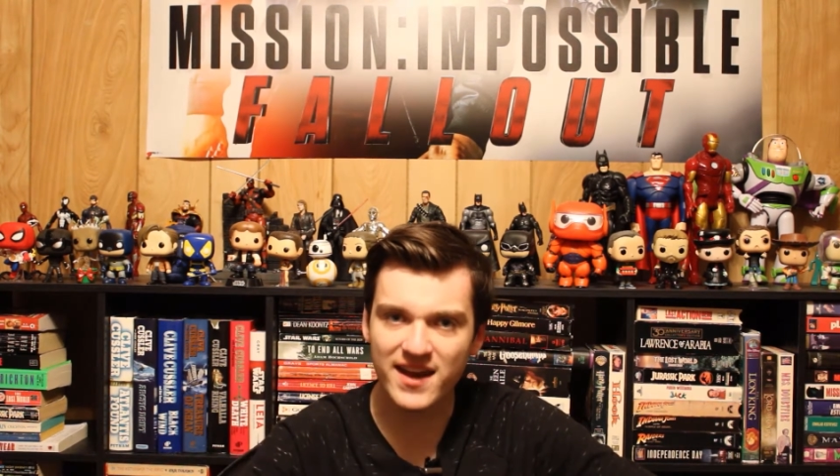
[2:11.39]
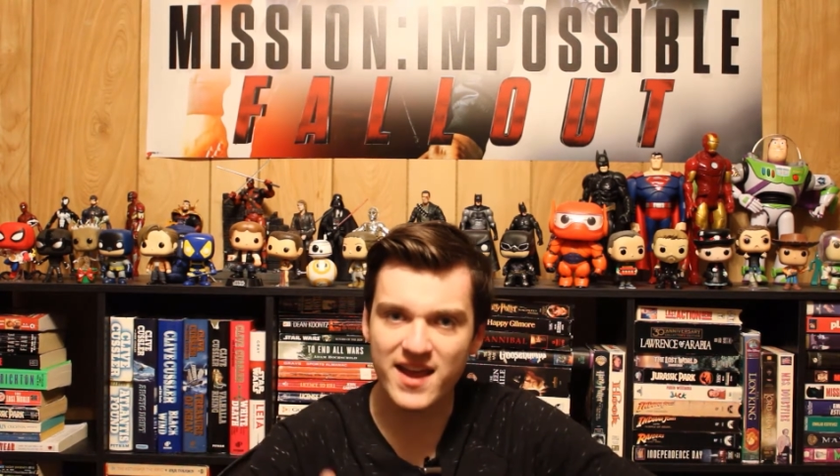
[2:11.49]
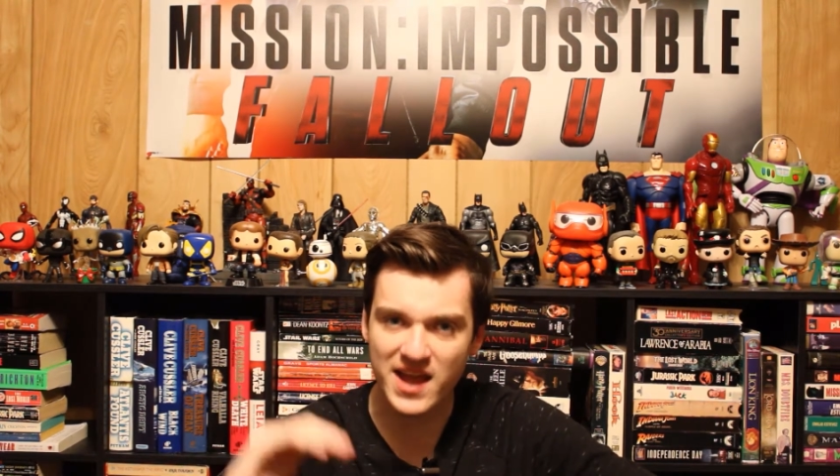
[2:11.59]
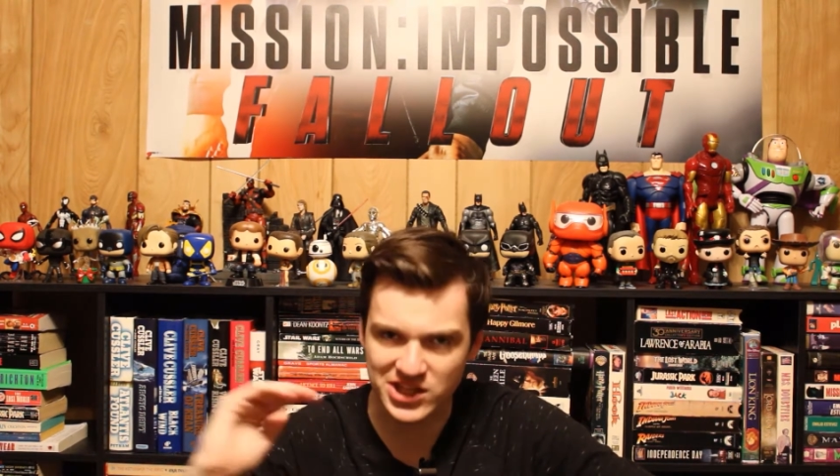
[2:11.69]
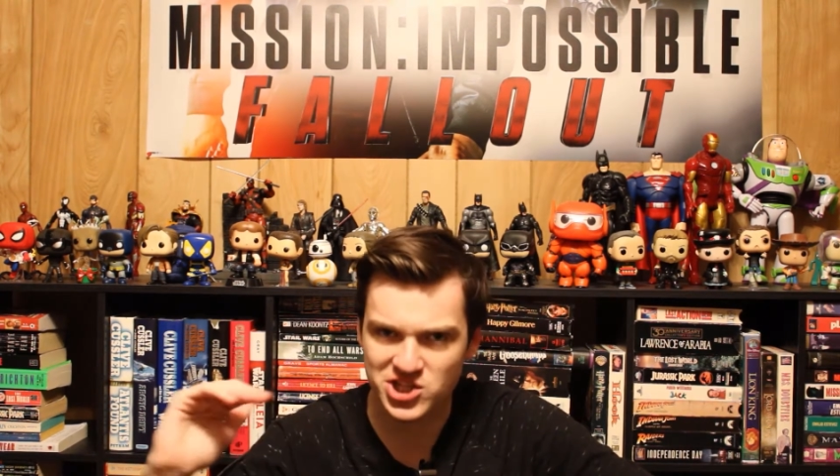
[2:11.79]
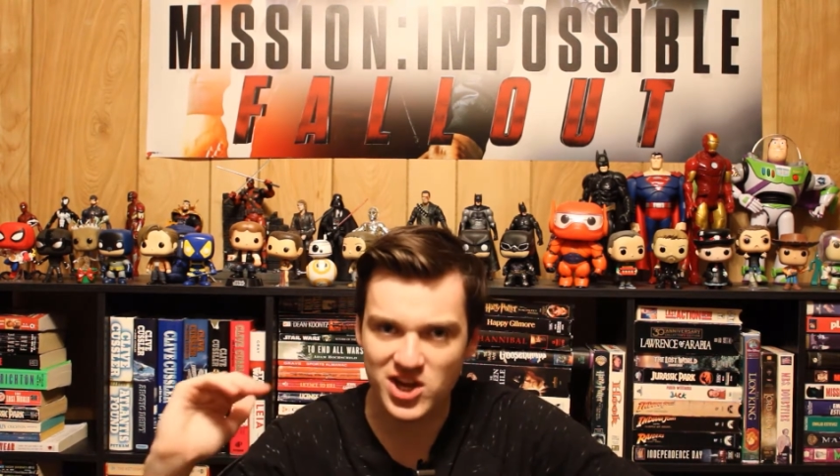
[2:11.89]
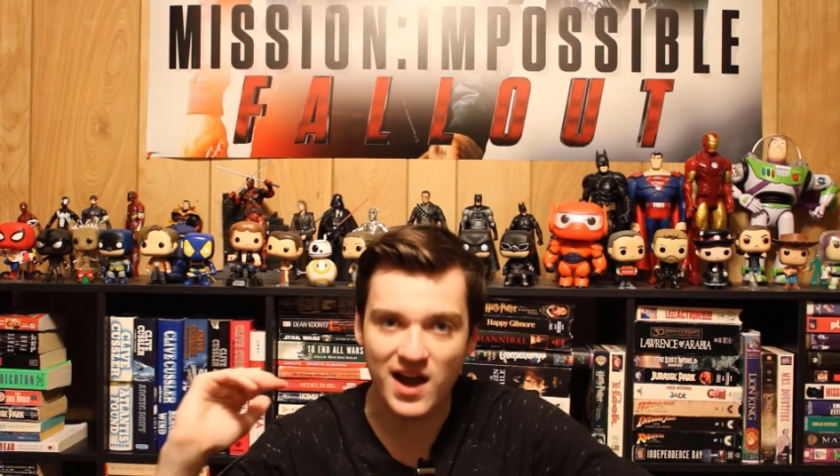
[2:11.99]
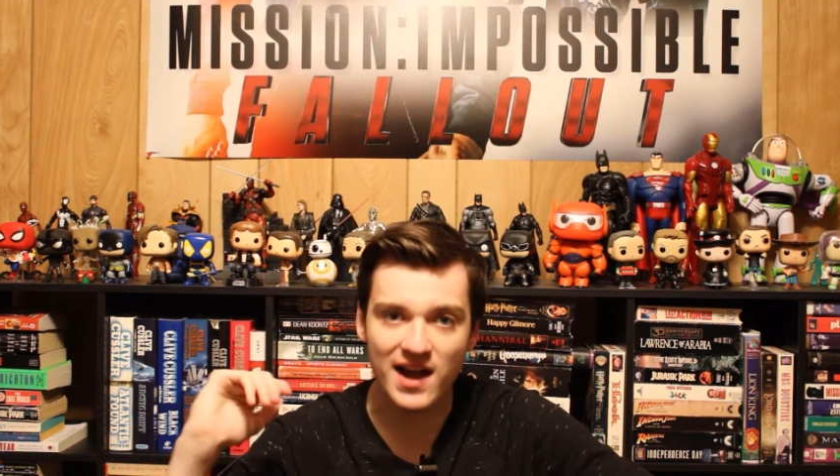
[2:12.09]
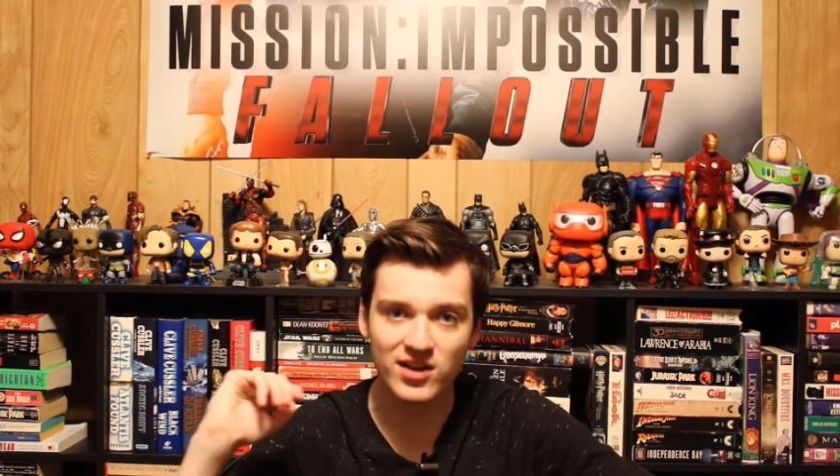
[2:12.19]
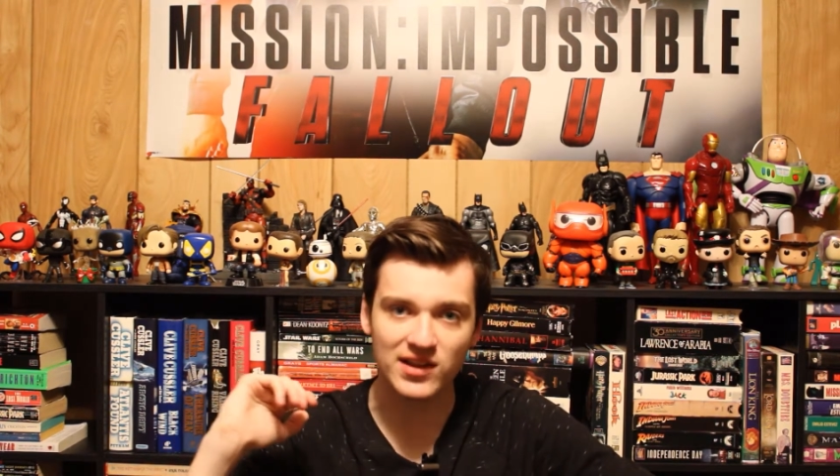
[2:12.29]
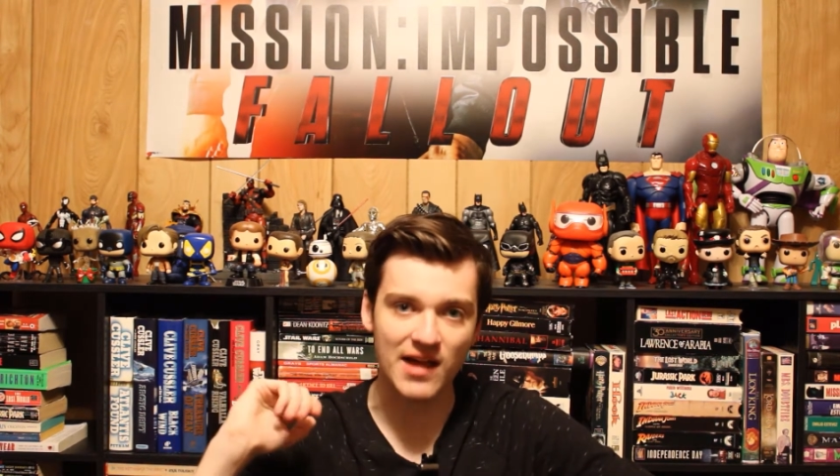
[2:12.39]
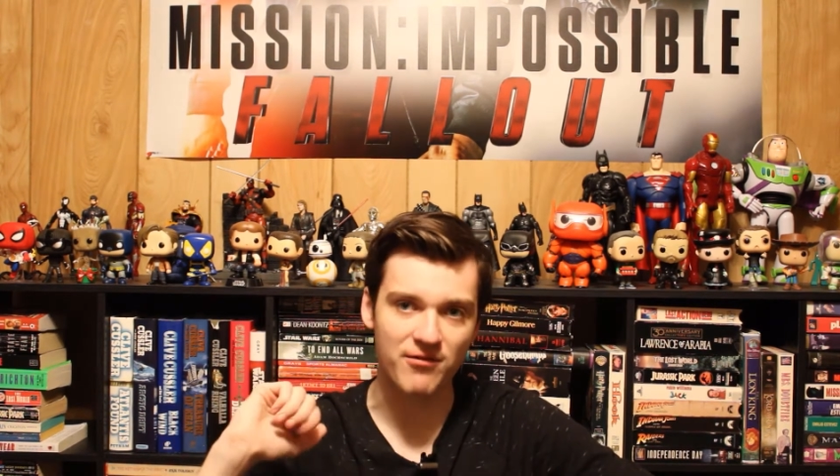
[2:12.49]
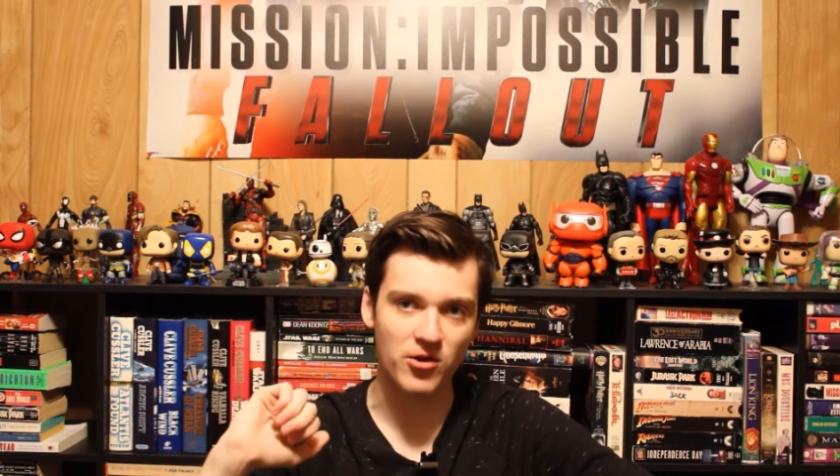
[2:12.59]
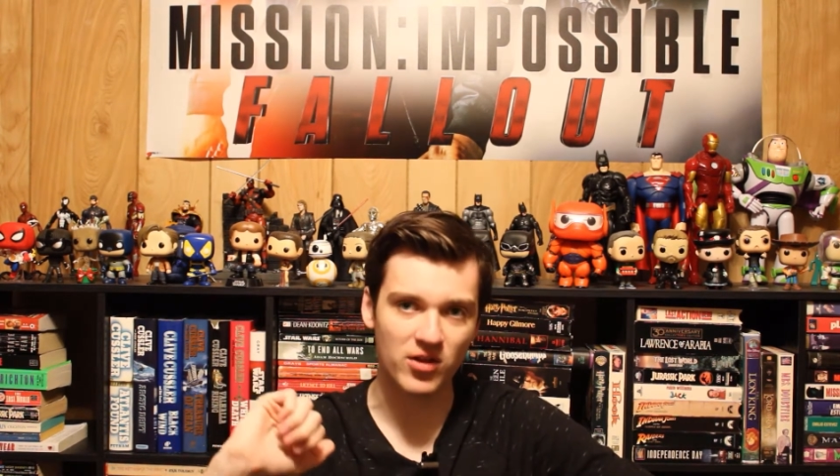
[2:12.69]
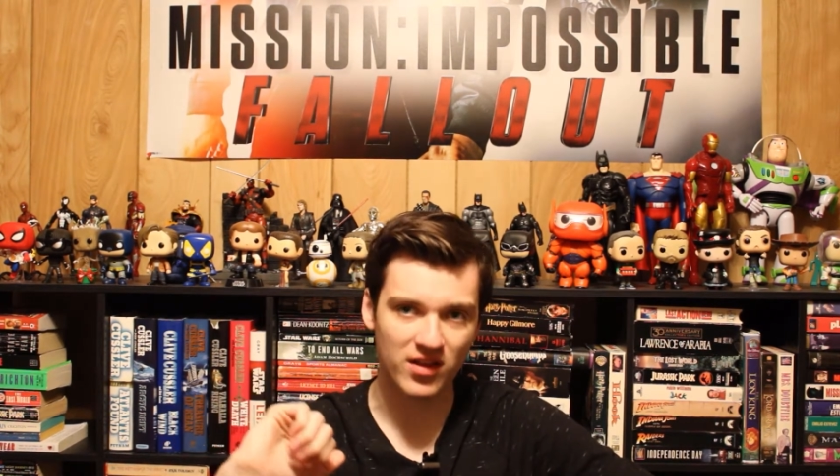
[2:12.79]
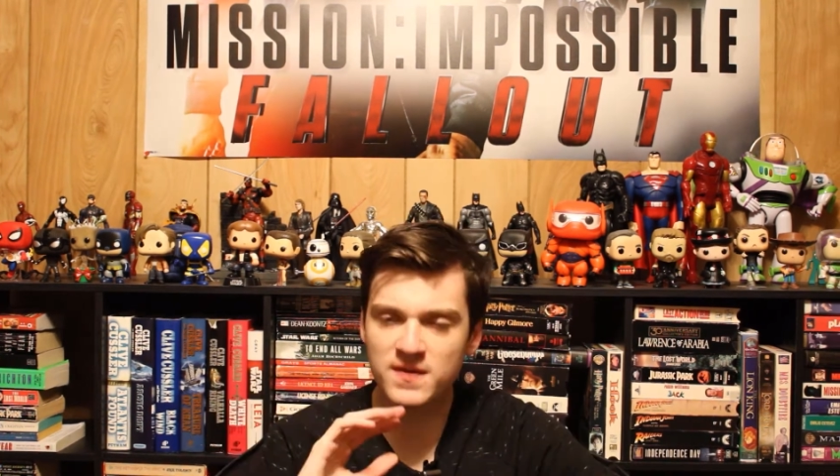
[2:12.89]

Hitchcock level.